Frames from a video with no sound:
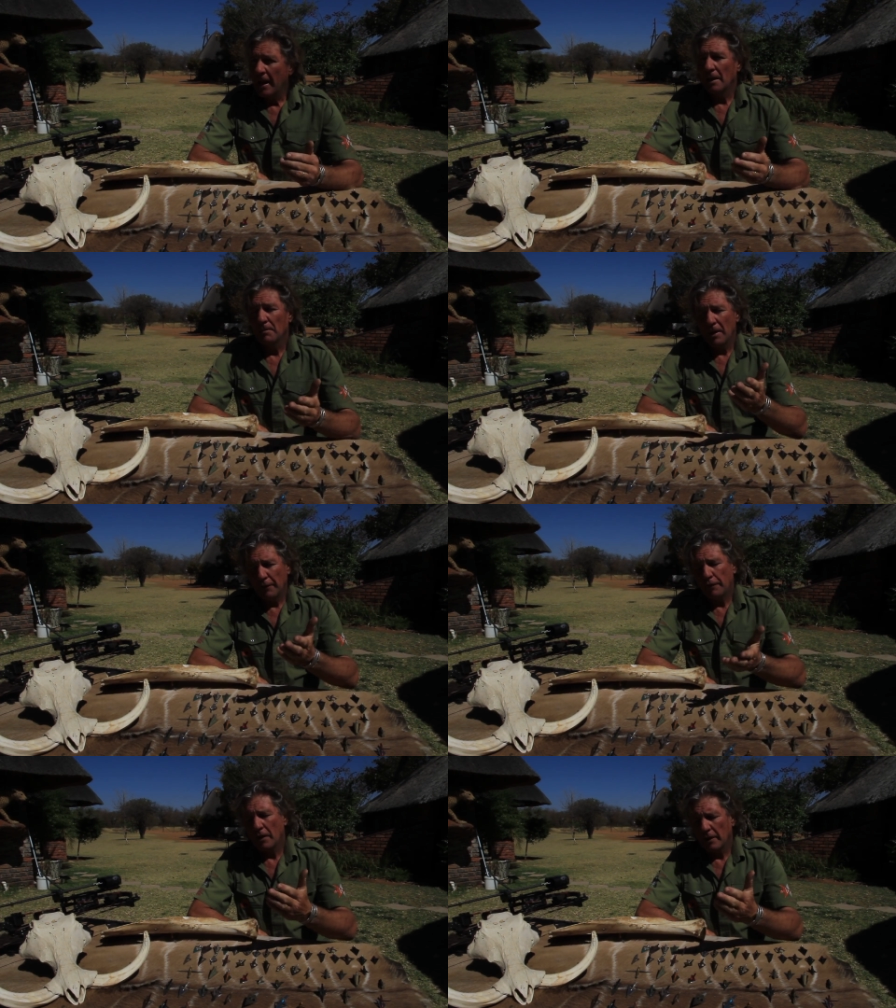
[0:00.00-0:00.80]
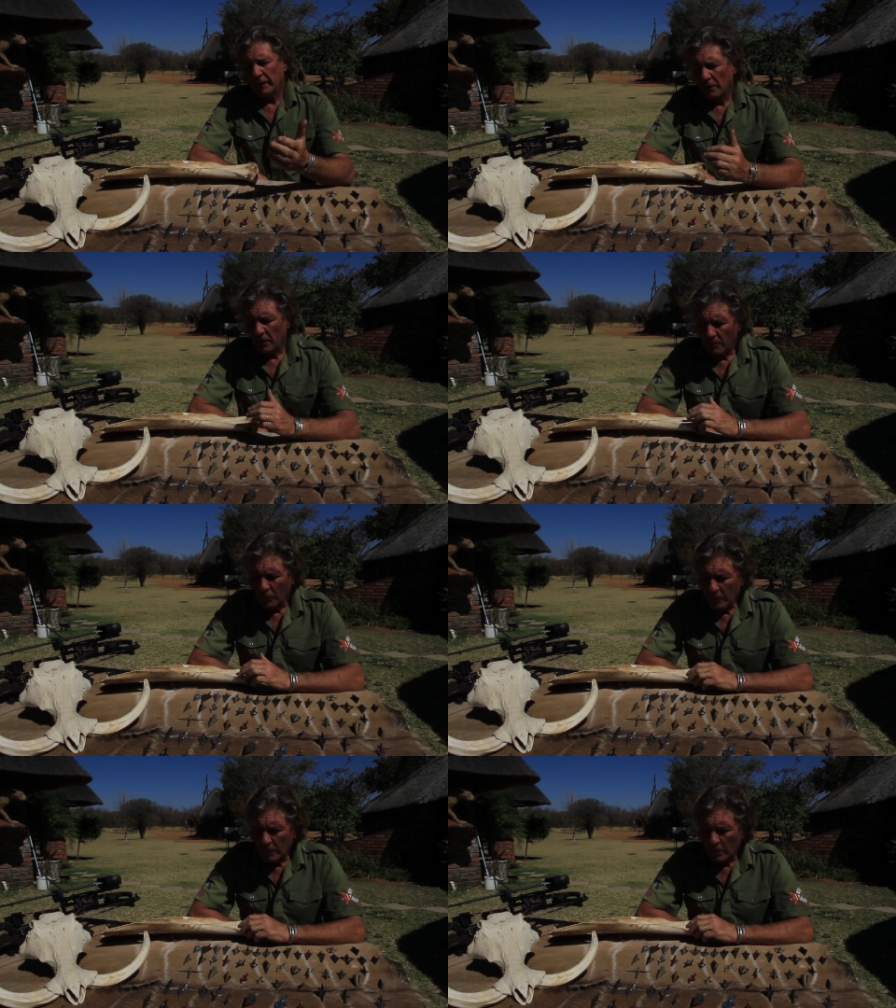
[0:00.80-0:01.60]
And above 500
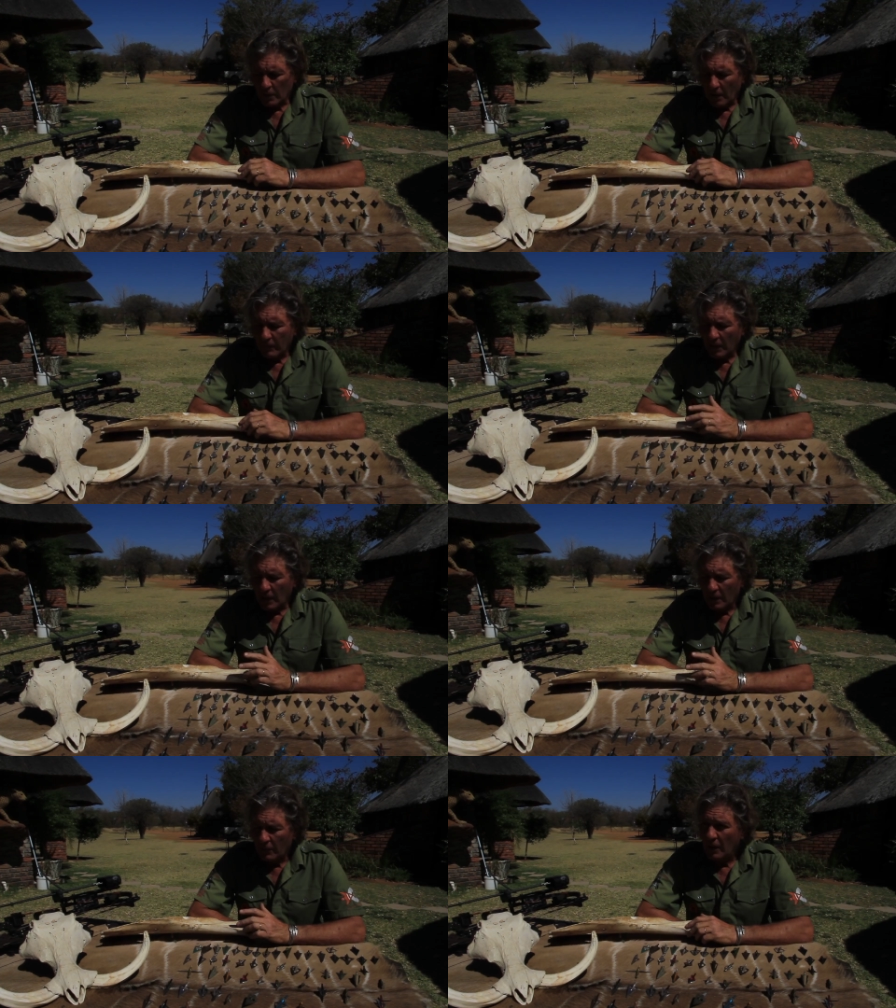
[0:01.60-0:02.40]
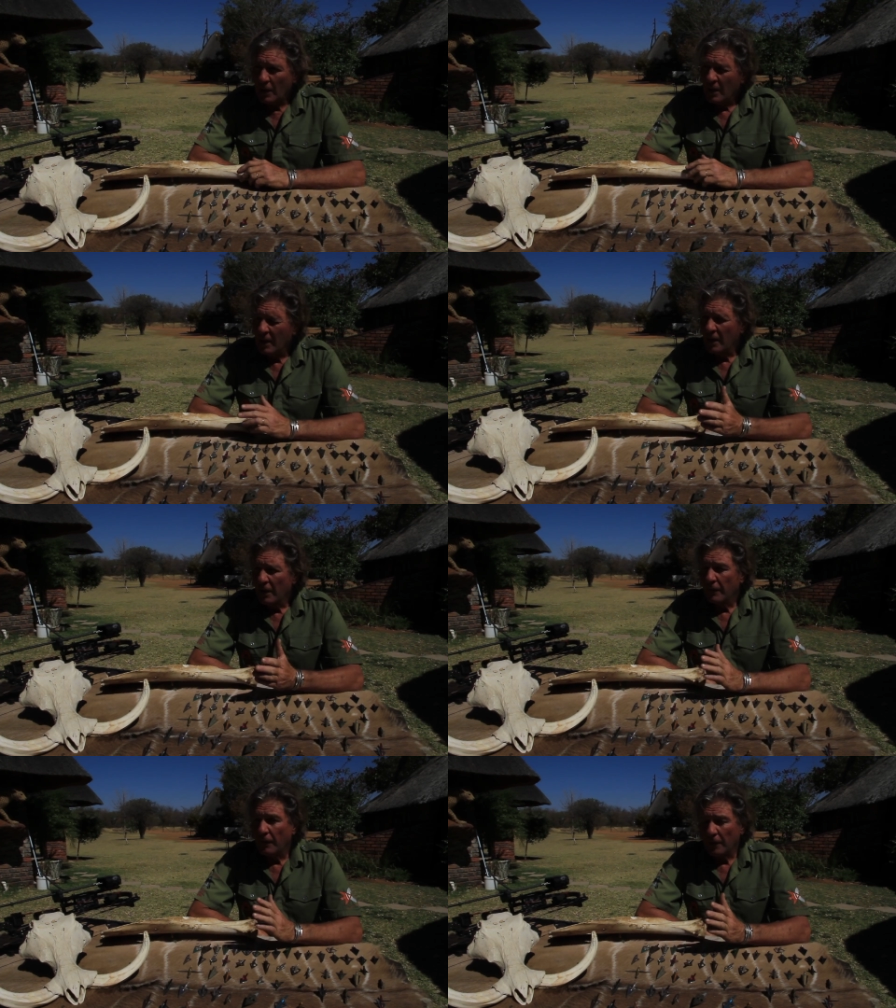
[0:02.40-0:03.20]
moves to the heavy category.
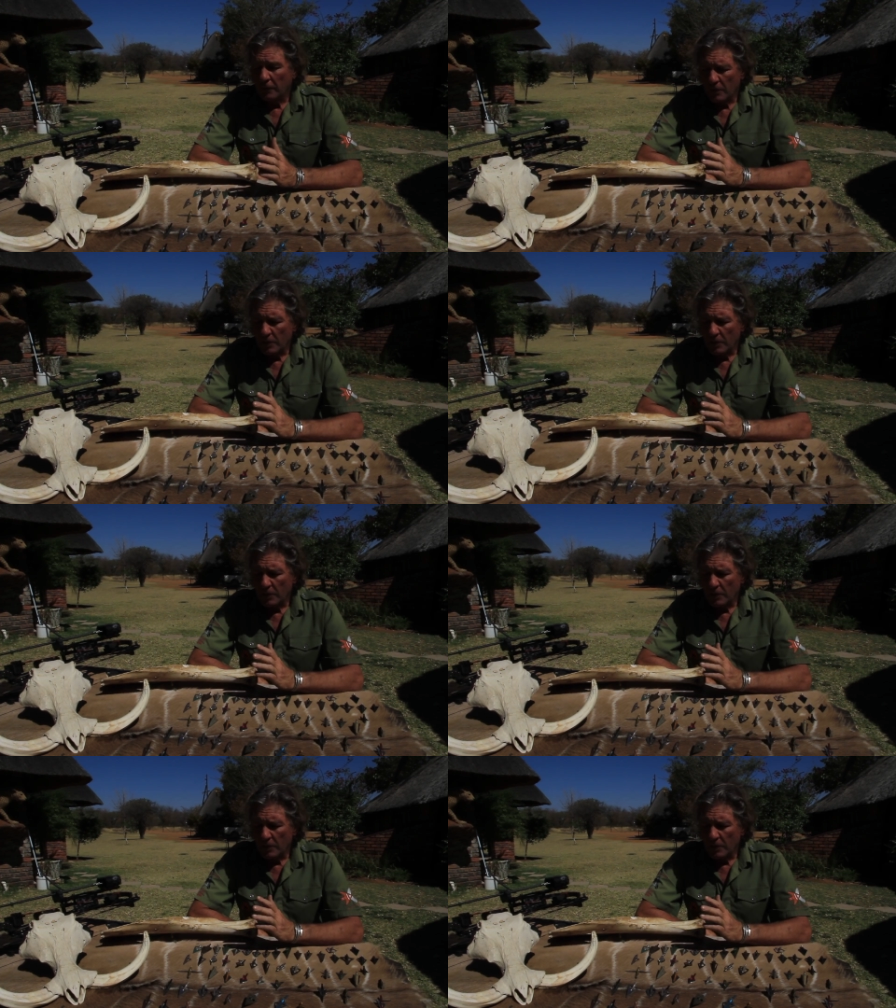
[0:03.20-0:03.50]
5 to